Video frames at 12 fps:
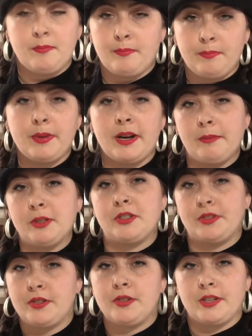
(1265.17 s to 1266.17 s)
berry
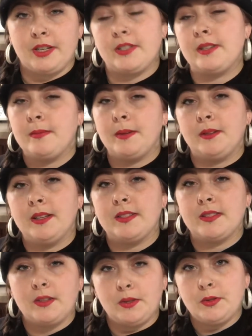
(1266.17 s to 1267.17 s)
bushes and trees, I mean, that's
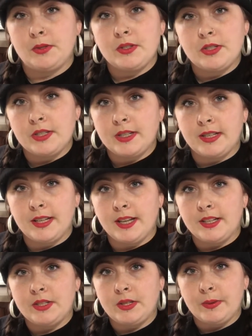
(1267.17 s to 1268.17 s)
the closest you're gonna
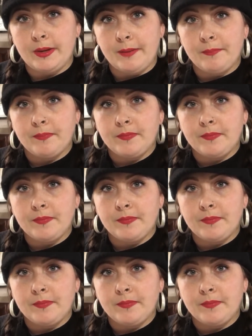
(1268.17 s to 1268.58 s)
get to it.